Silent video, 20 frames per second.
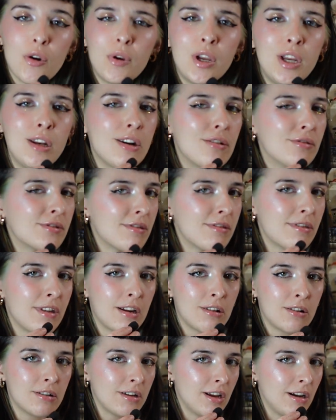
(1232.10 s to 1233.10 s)
he knows a
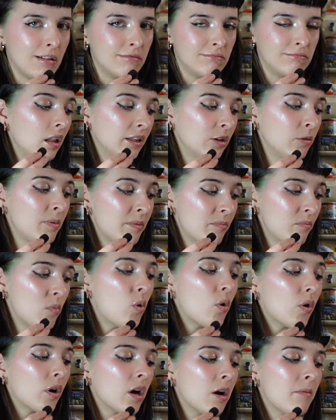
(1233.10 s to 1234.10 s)
thing or two. A little bit
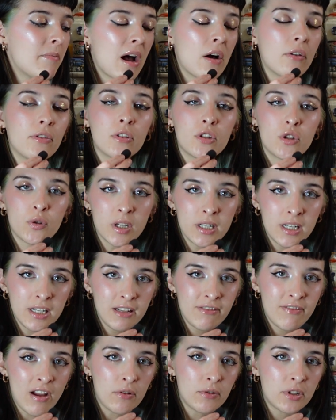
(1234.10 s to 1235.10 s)
more about the
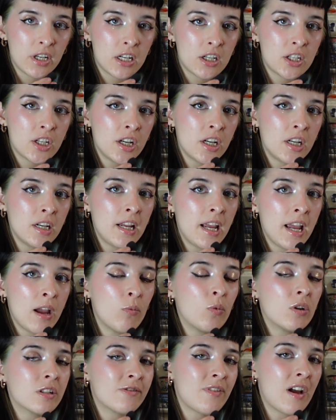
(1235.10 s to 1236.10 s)
Trinity Foundation.
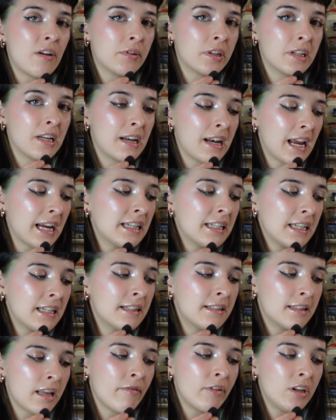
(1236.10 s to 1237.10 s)
It was founded in
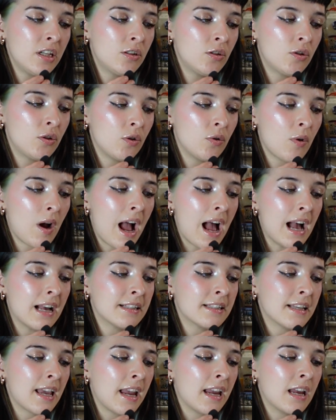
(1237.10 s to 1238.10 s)
1972
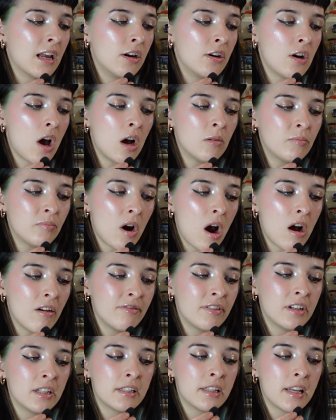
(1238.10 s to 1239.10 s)
as a
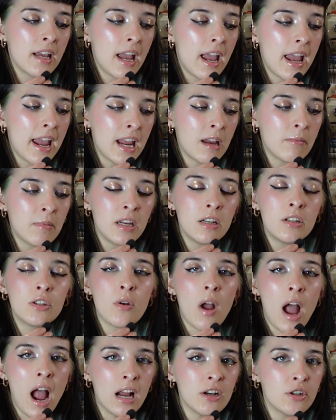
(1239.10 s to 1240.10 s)
nonprofit aiming
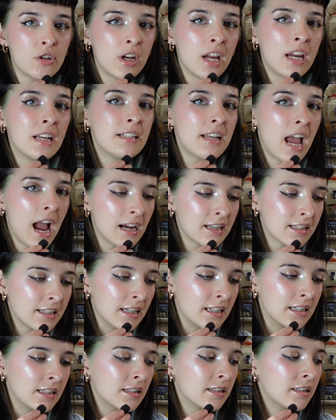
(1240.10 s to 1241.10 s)
to educate
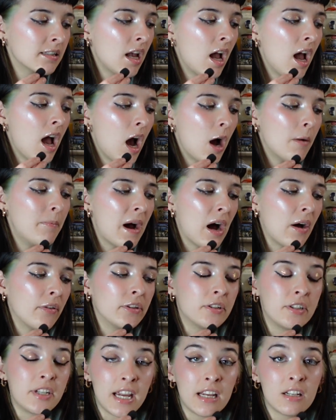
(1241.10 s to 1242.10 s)
Texans about
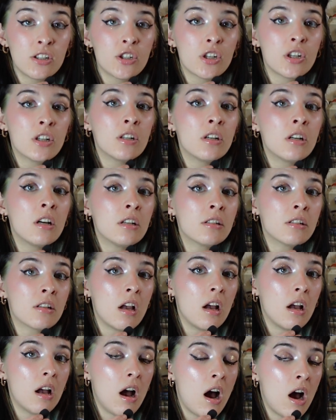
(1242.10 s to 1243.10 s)
the dangers
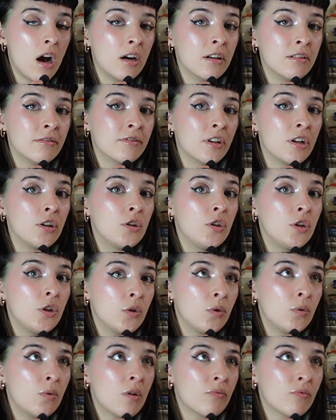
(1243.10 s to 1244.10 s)
of
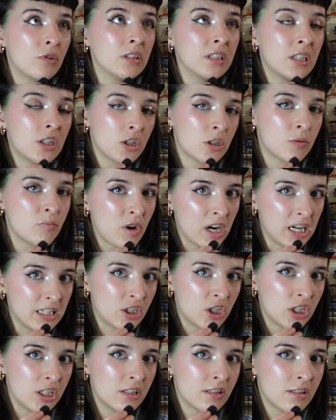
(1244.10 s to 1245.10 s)
new religious
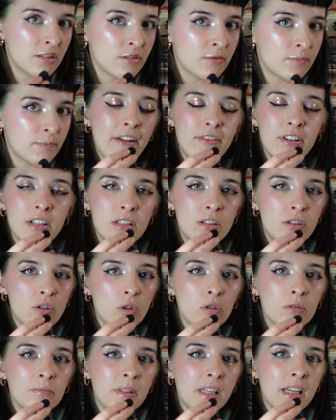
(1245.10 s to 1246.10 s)
branches. Evans
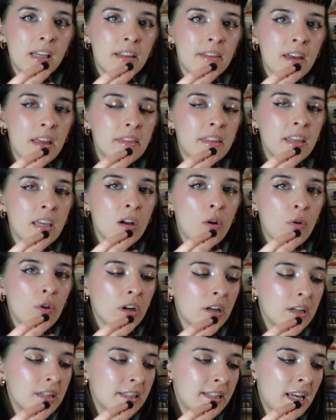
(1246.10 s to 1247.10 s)
told me that the
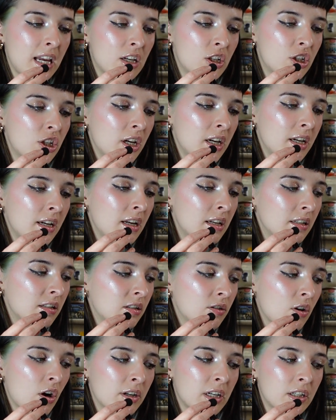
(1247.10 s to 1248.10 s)
organization
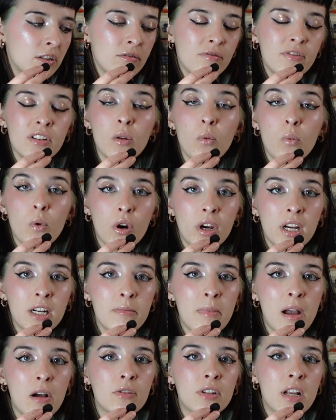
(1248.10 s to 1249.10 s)
started to feel worried
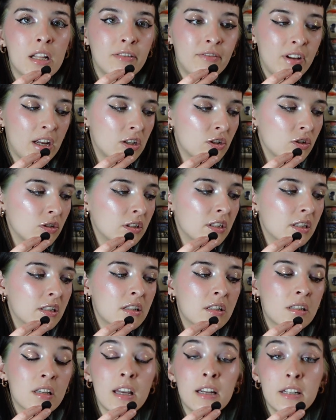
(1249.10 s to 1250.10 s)
about
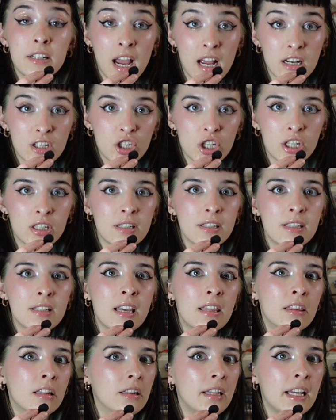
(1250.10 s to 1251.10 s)
televangelists' intentions
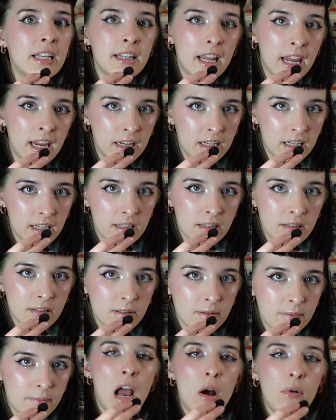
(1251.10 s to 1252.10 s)
in the late
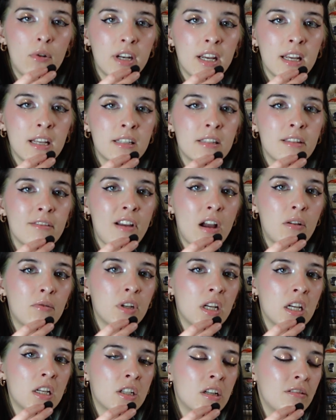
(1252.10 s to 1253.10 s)
80s. Nowadays, the
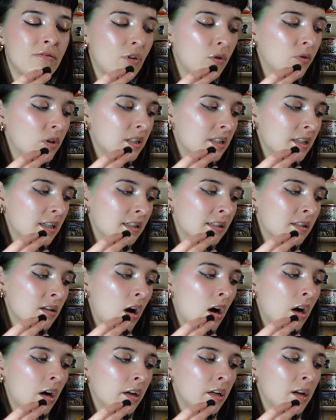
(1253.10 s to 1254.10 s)
foundation focuses
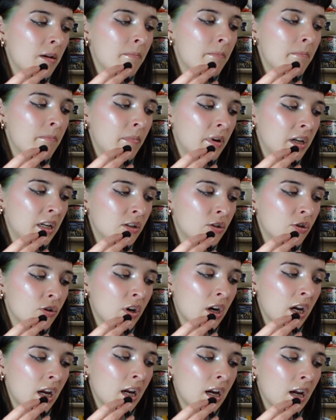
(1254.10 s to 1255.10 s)
on
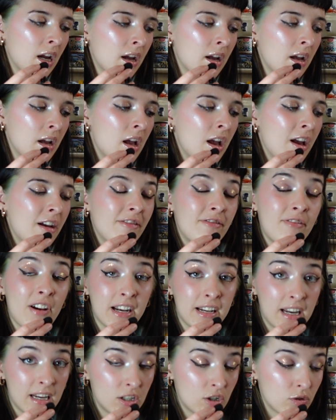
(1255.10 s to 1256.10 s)
monitoring
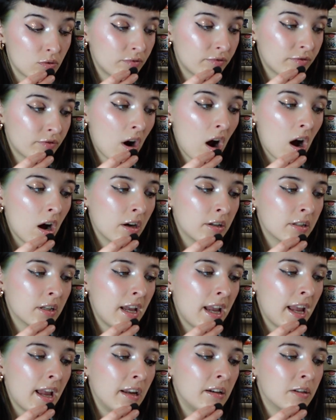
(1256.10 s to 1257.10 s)
financial fraud,
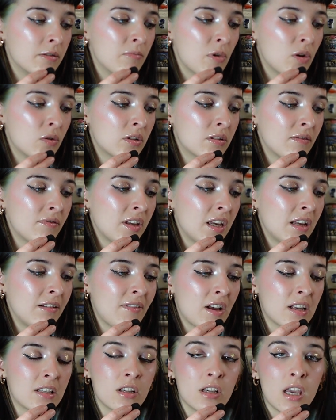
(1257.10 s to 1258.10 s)
and most of the
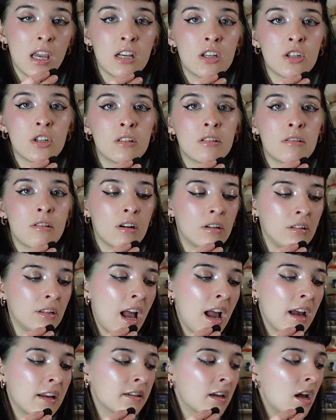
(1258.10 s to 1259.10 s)
investigations that are
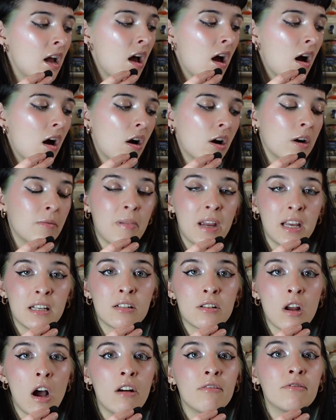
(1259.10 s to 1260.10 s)
led are
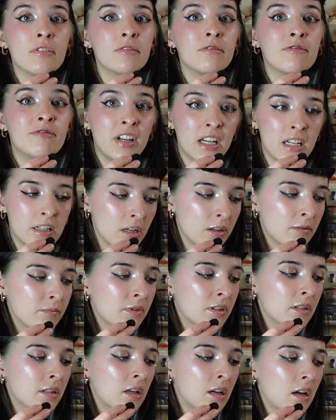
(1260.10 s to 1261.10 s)
based off of
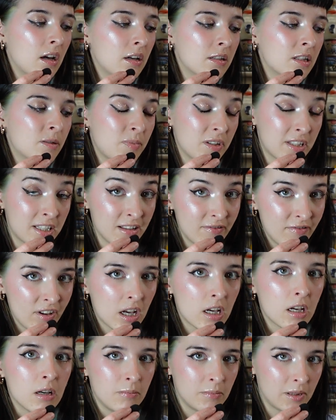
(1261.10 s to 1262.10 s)
victims'
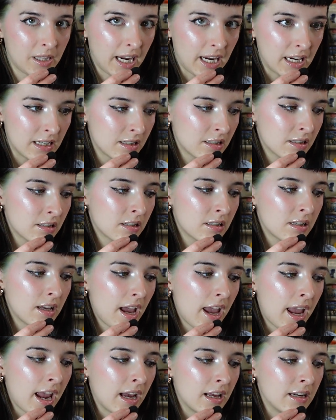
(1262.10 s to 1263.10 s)
specific complaints
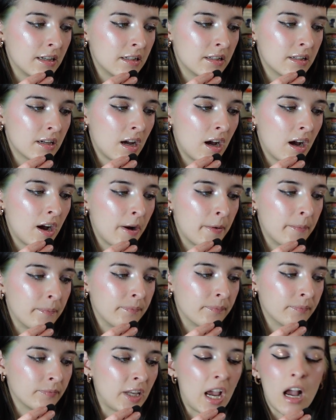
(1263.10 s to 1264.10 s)
and
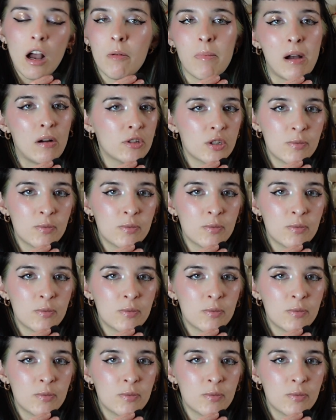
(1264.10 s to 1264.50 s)
about